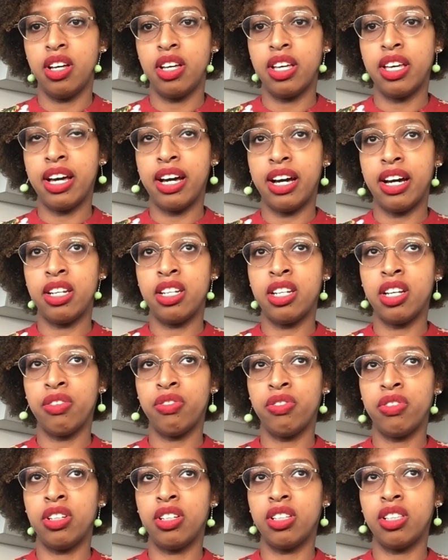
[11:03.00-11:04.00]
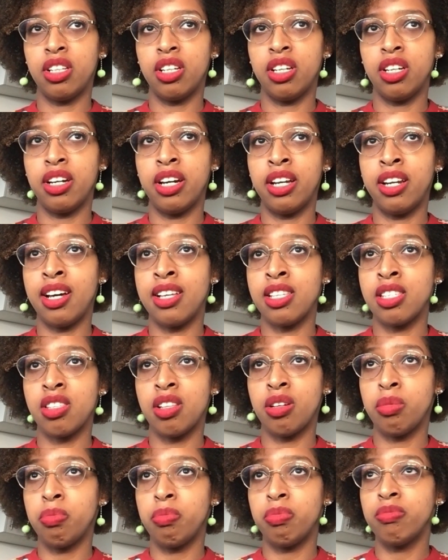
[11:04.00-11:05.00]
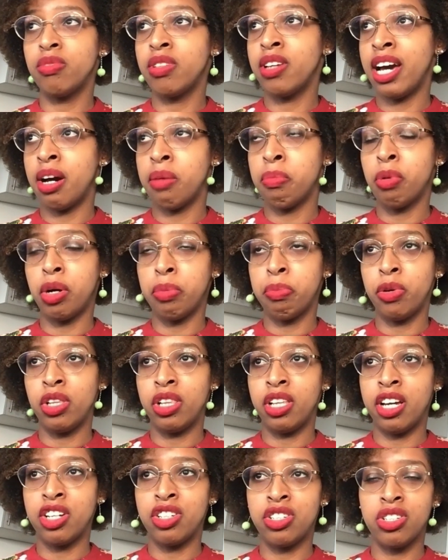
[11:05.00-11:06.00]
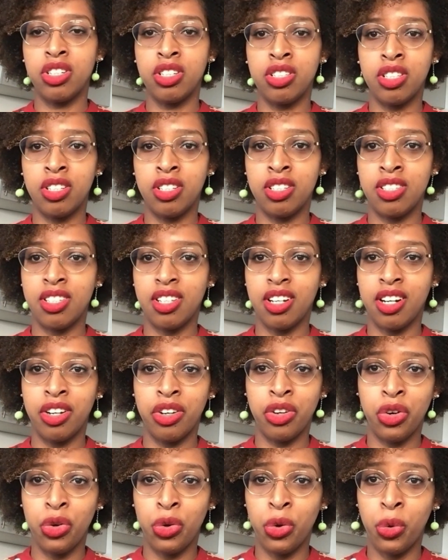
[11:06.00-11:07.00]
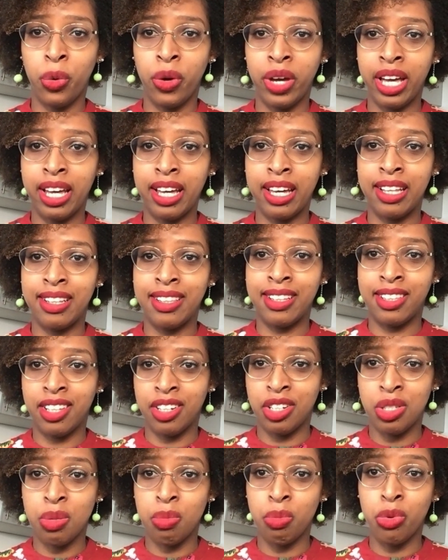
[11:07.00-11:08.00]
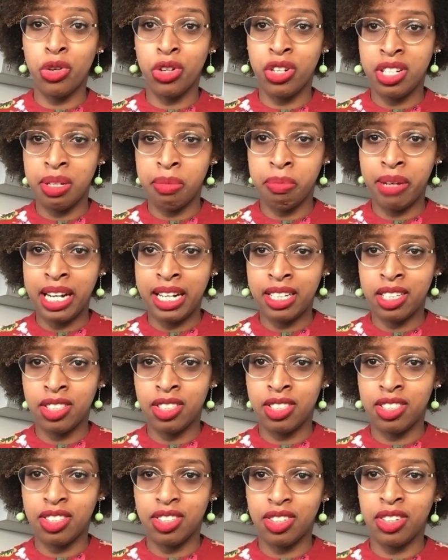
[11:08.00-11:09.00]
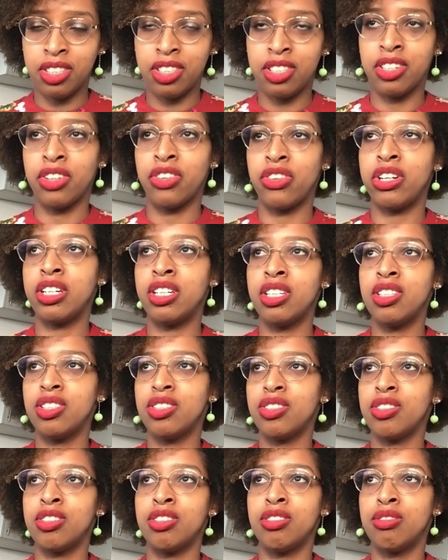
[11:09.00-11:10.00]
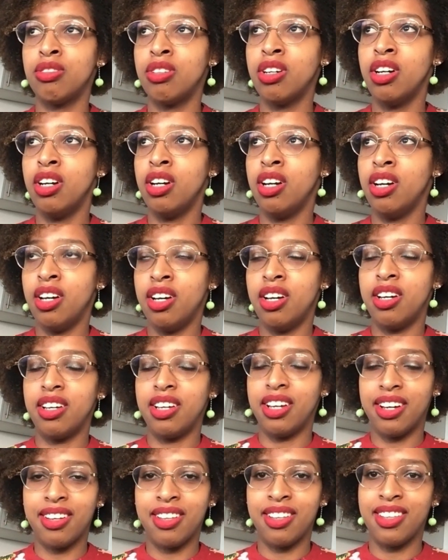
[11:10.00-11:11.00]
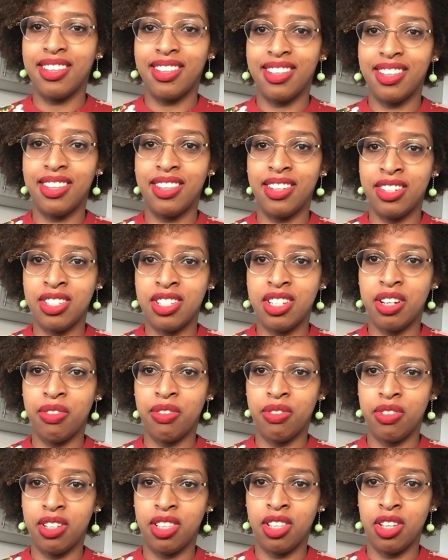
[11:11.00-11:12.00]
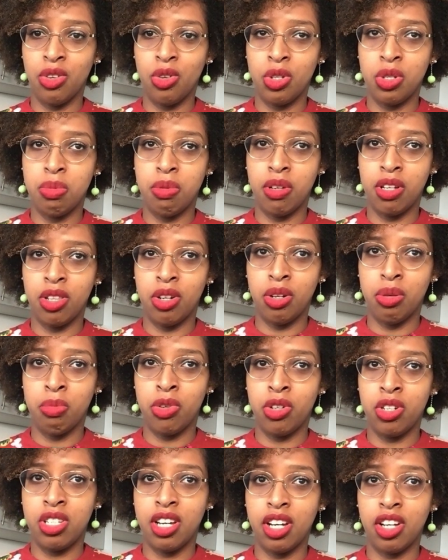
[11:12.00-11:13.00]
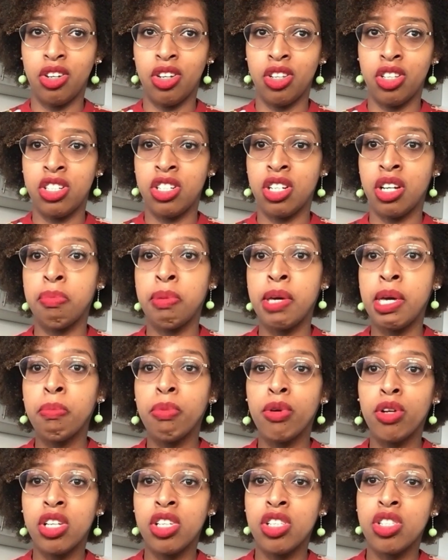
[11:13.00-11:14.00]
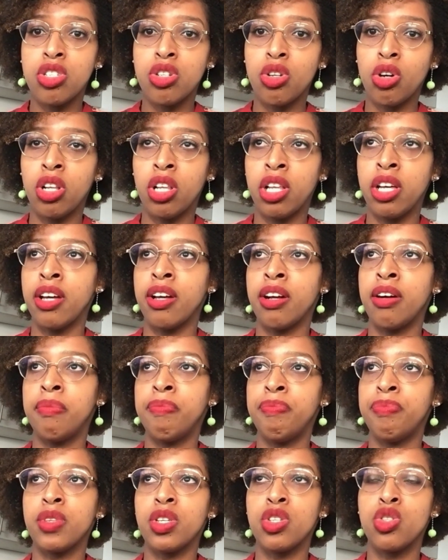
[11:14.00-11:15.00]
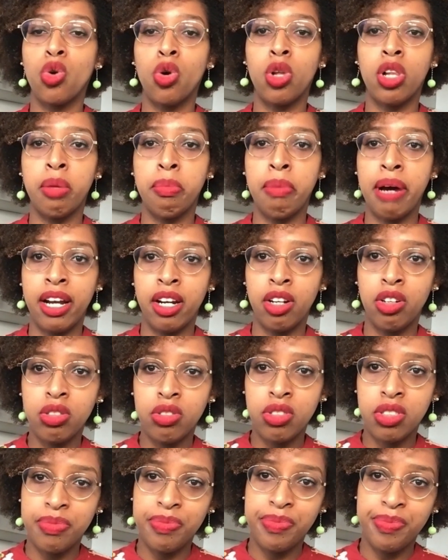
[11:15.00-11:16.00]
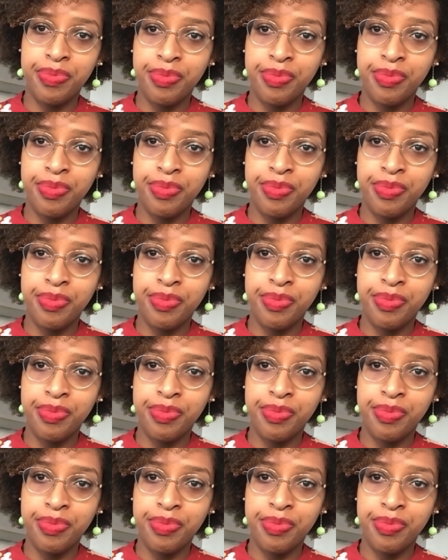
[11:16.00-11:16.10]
Yeah, definitely. And as the populations are growing and there's more demand on the grid, so there's definitely going to be a lot more technology and people installing solar panels